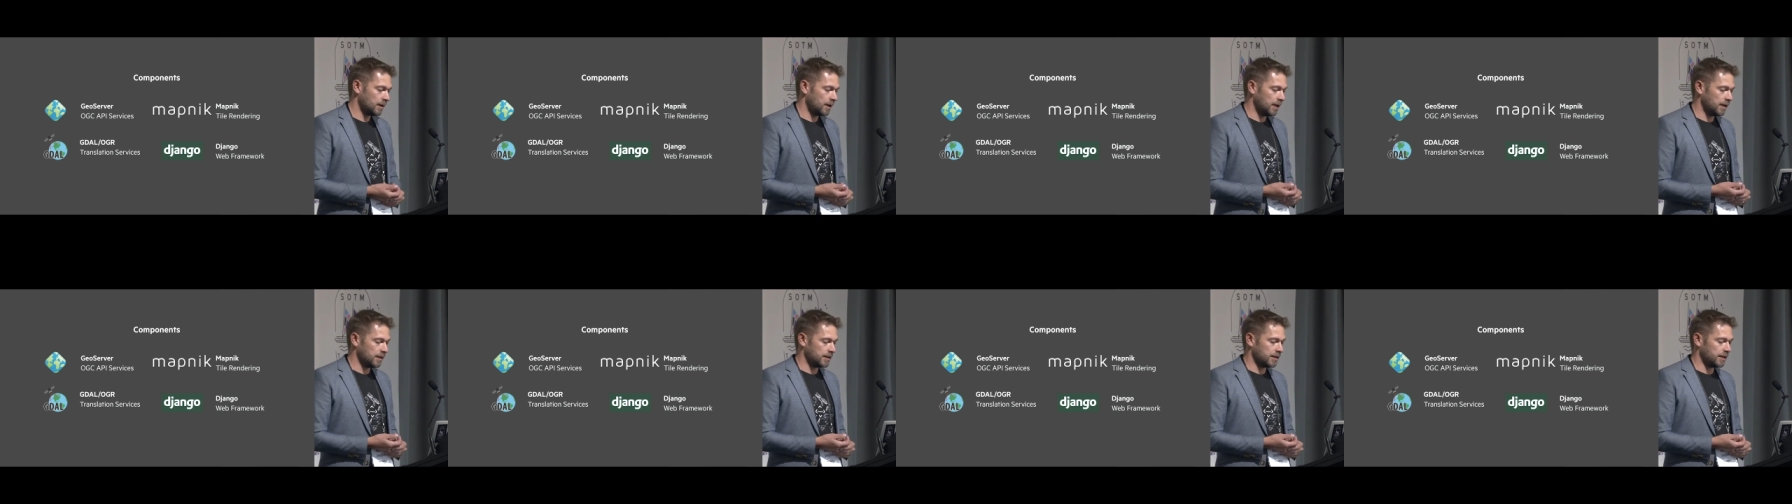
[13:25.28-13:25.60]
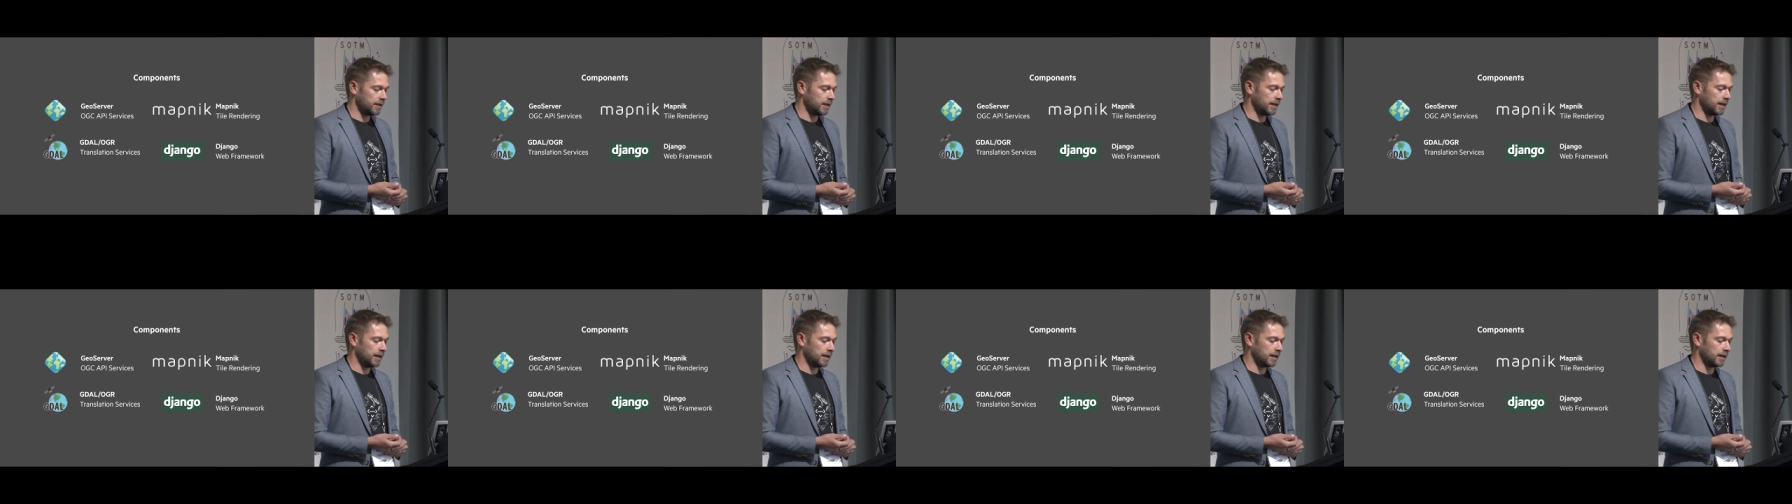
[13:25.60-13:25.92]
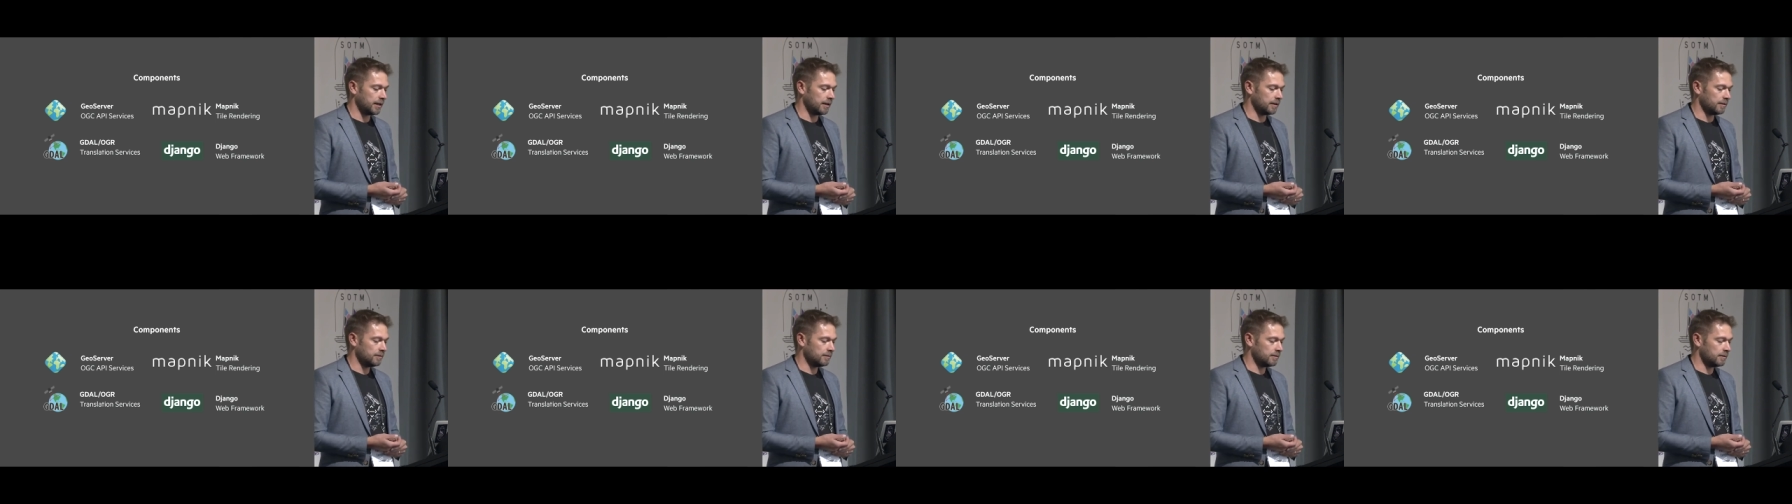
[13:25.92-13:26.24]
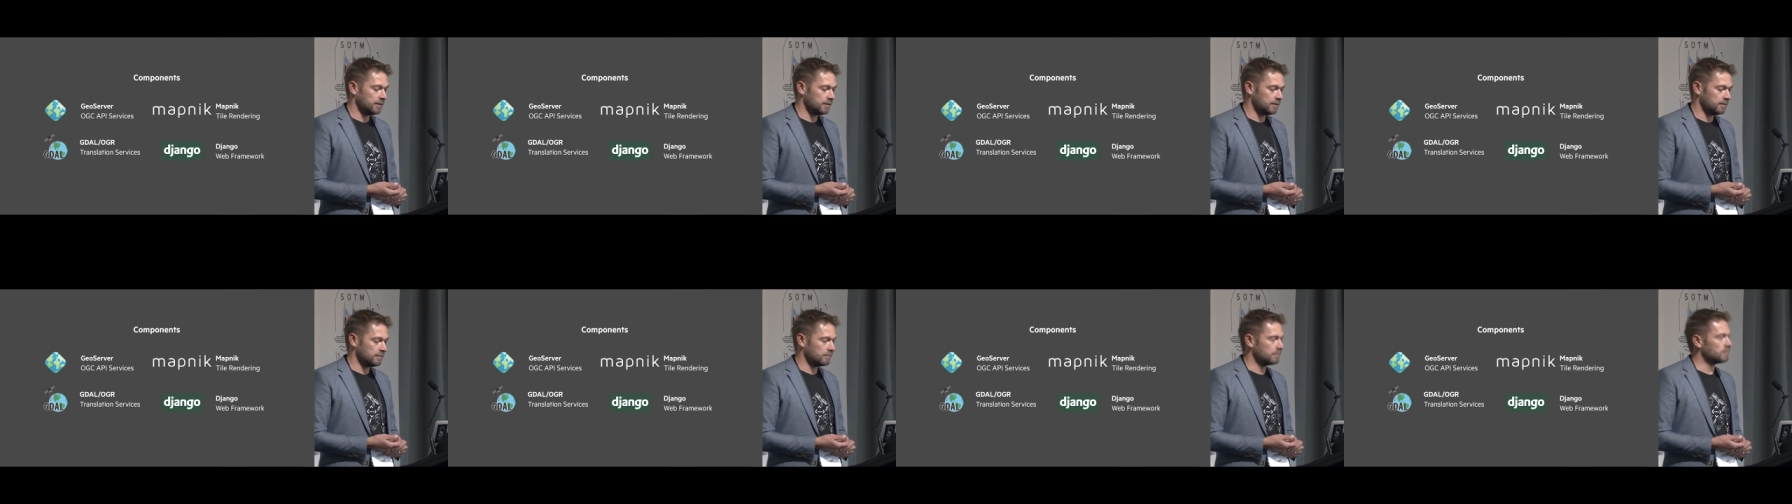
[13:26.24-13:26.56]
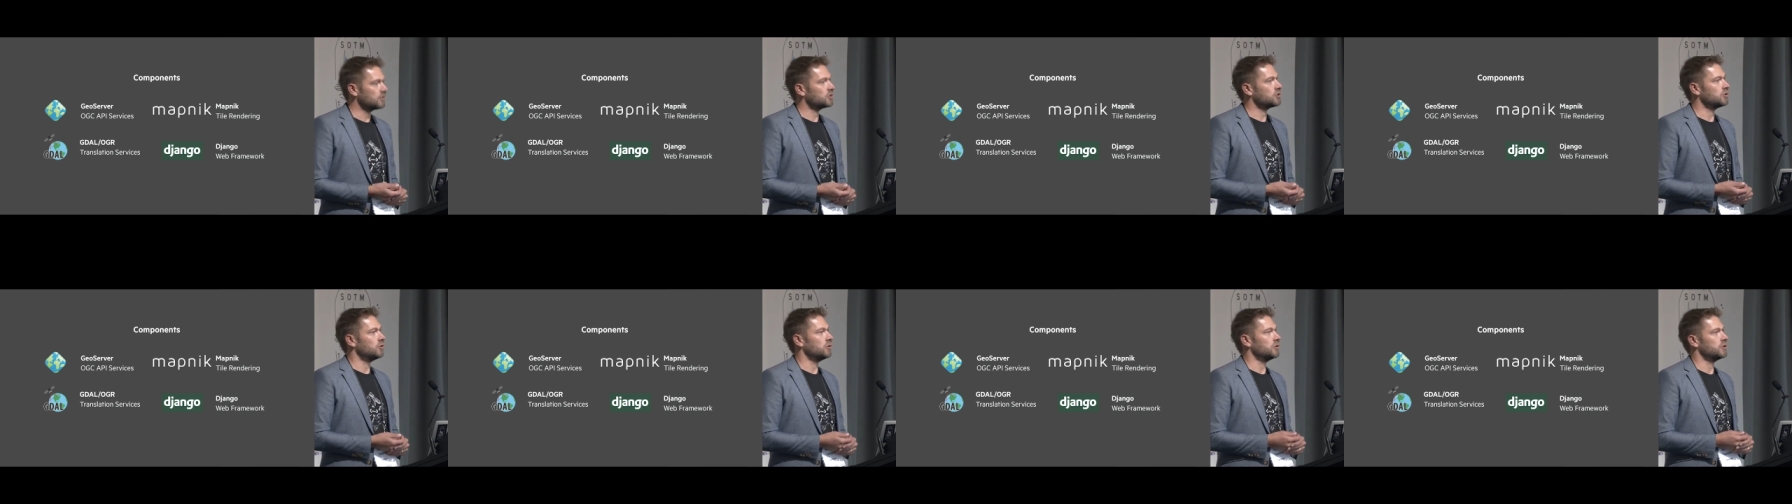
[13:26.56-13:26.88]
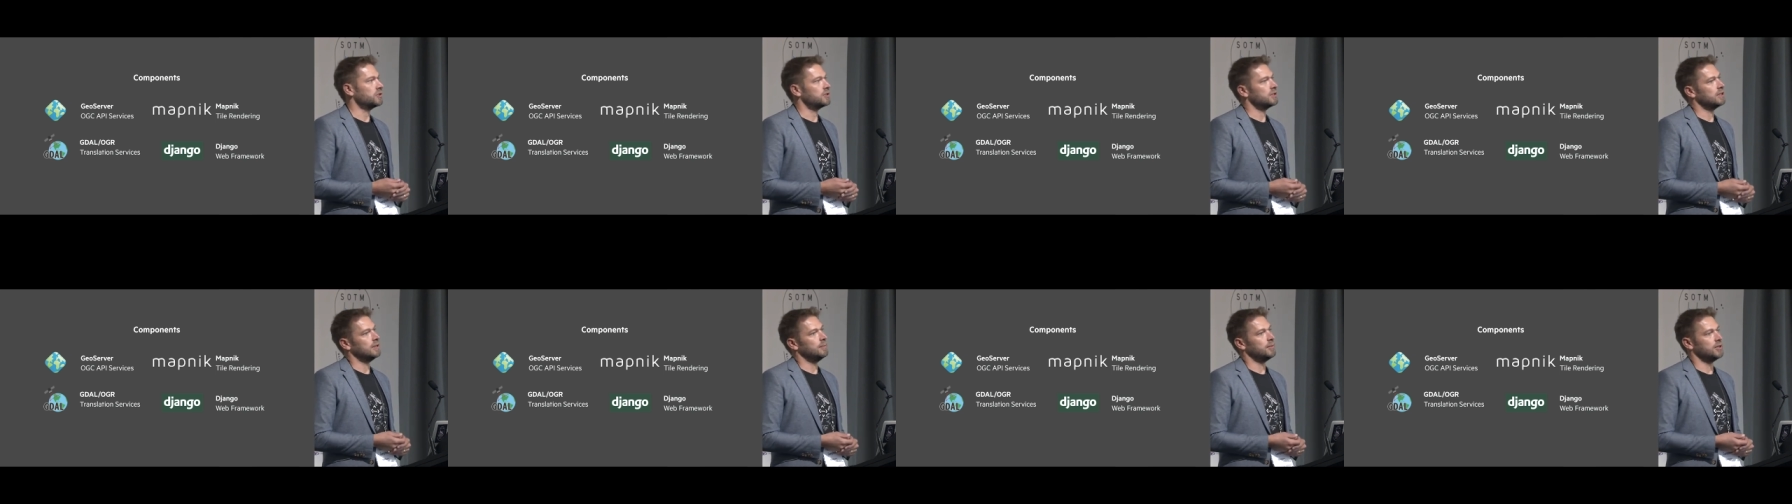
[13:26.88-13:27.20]
into the uh,
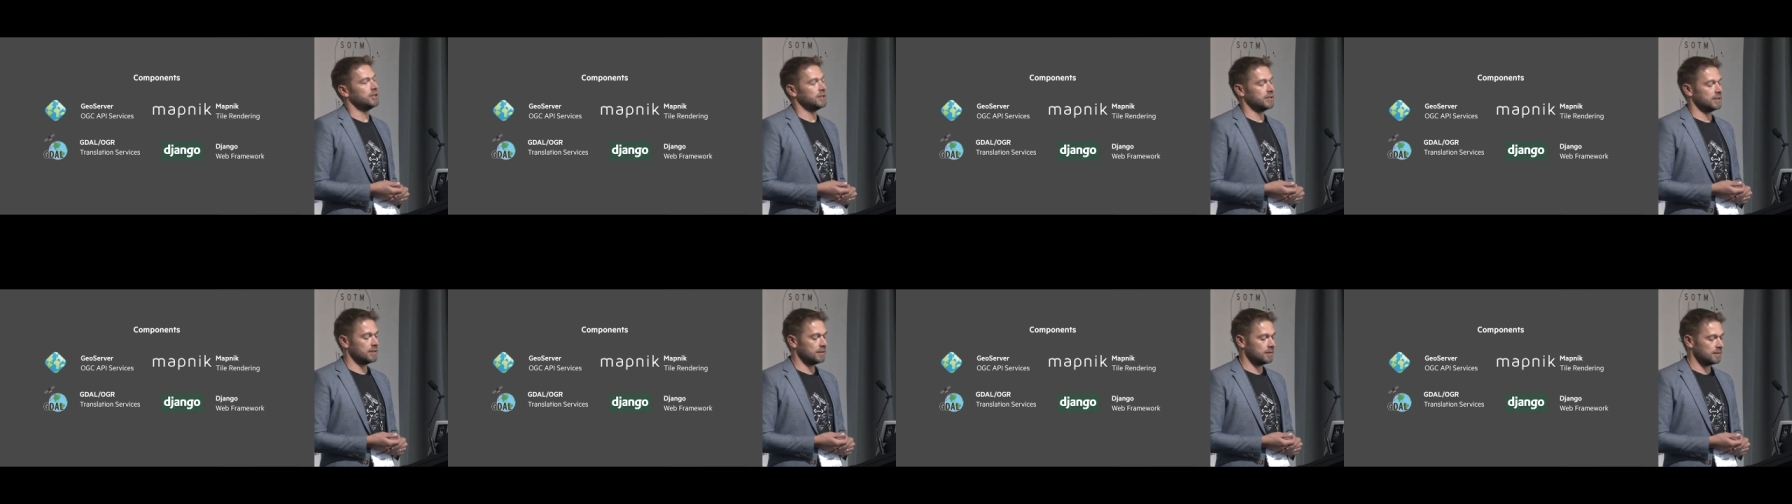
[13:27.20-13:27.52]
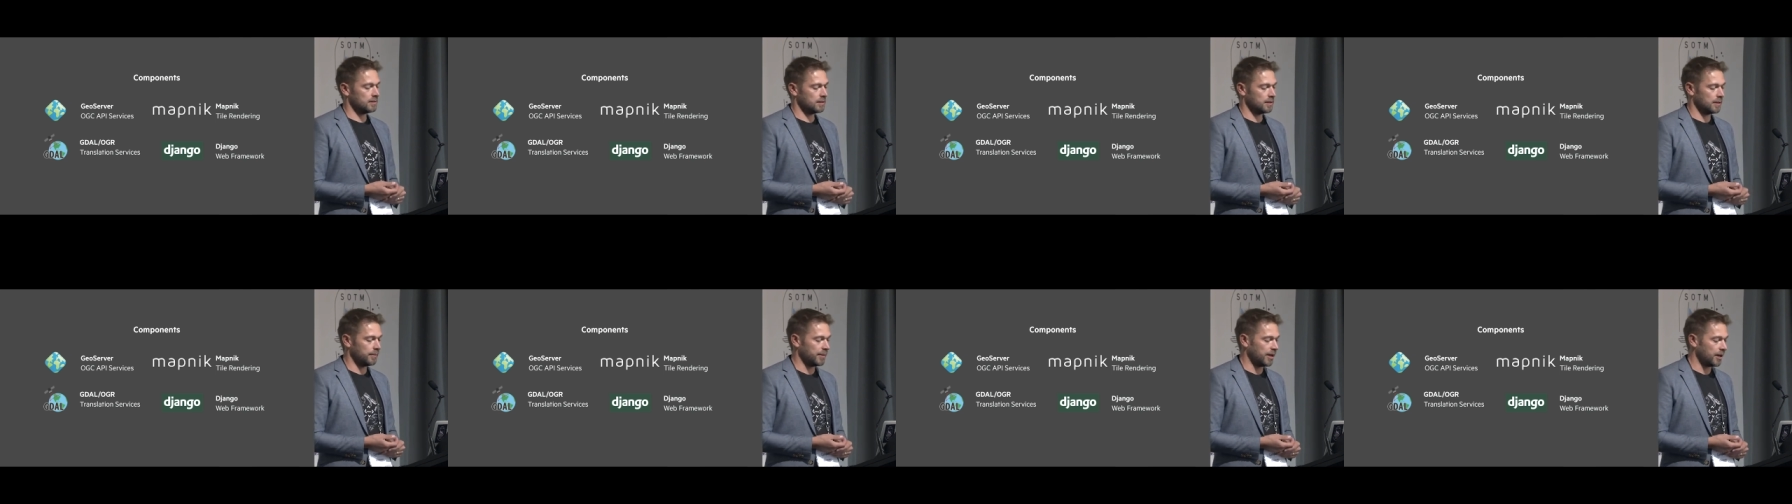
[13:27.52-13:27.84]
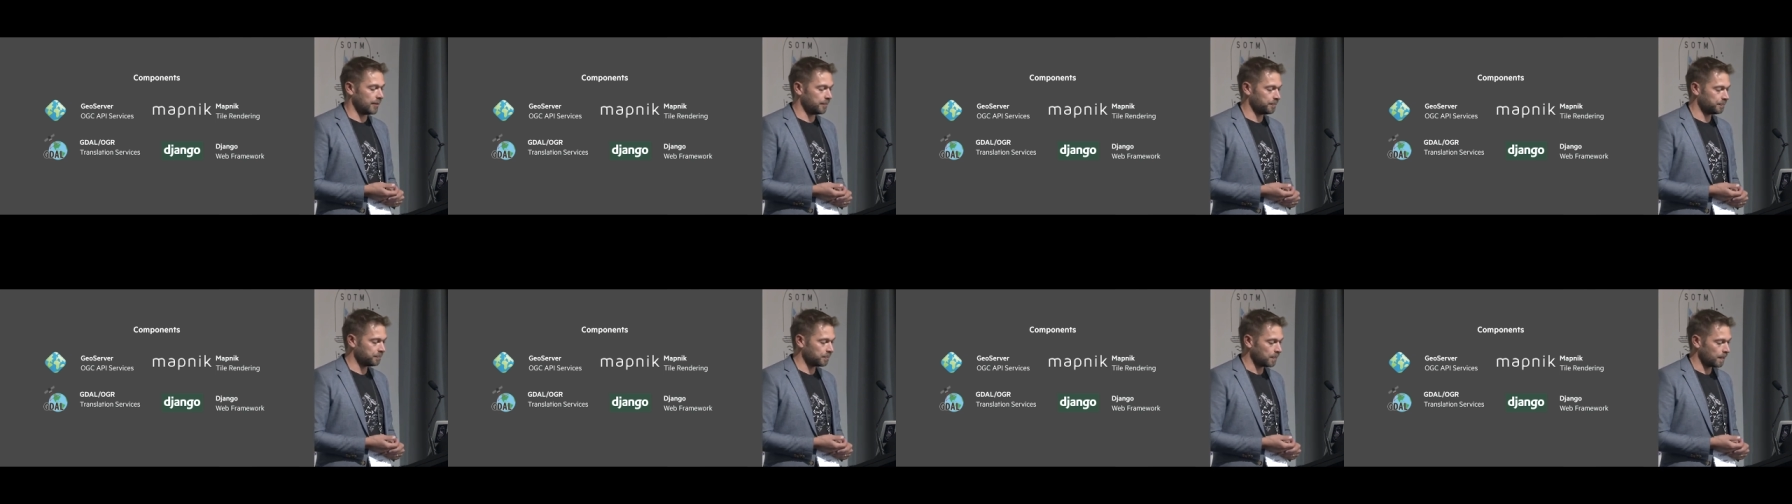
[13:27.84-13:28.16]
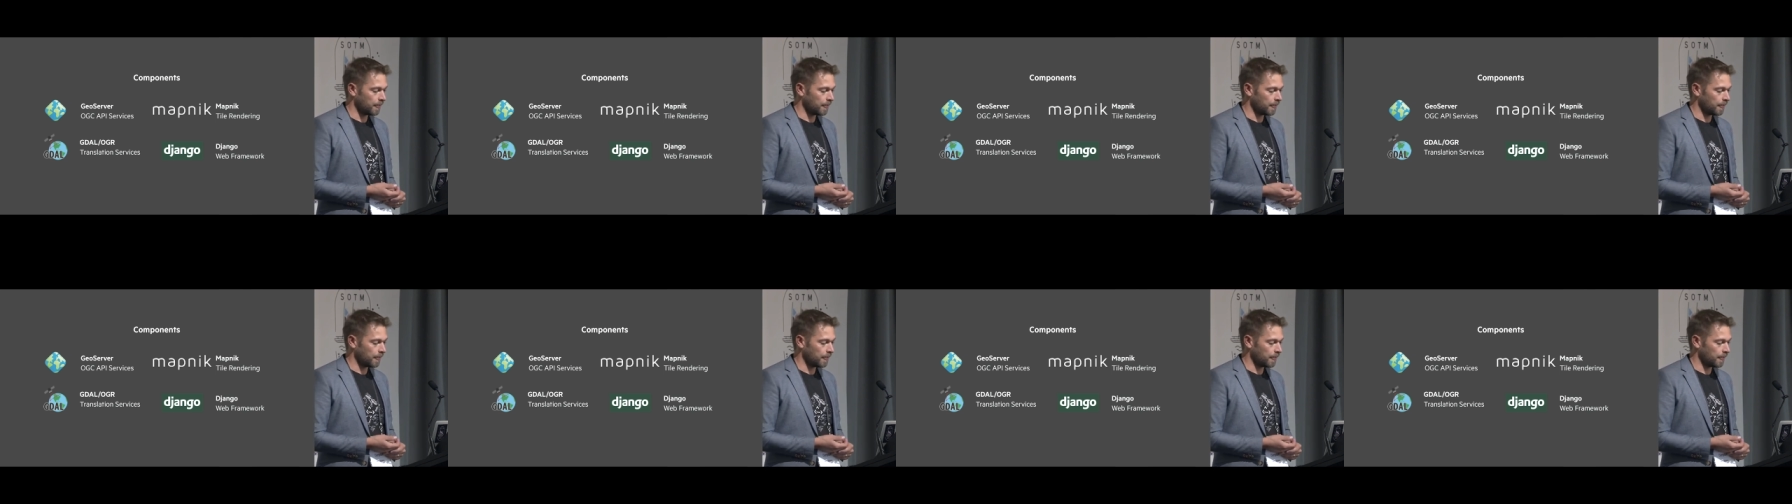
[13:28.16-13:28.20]
source images, the better.